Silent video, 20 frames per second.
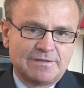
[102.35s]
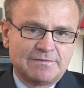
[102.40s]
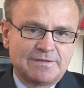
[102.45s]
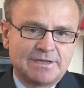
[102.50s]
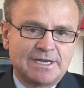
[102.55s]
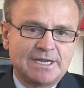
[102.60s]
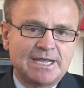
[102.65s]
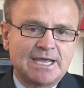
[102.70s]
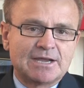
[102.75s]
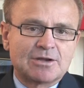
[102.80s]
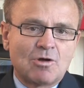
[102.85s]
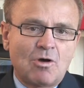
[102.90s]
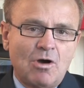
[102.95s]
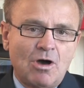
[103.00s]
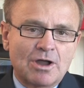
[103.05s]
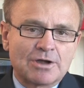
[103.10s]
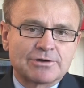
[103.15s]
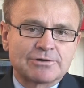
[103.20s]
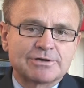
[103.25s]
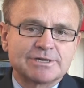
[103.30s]
that he had
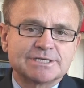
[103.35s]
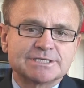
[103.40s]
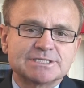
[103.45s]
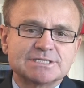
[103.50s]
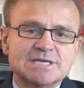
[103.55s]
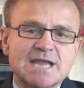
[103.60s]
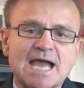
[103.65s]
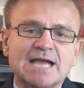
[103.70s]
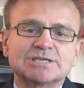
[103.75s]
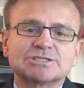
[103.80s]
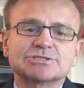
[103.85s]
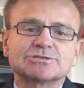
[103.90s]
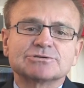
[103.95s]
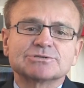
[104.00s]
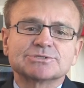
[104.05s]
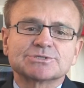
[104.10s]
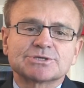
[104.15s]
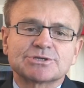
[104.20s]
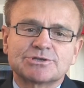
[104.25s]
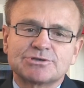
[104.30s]
ordered his
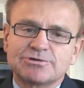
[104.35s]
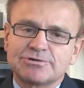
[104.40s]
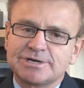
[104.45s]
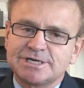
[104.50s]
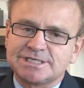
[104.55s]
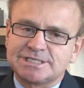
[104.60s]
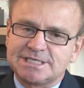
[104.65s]
national security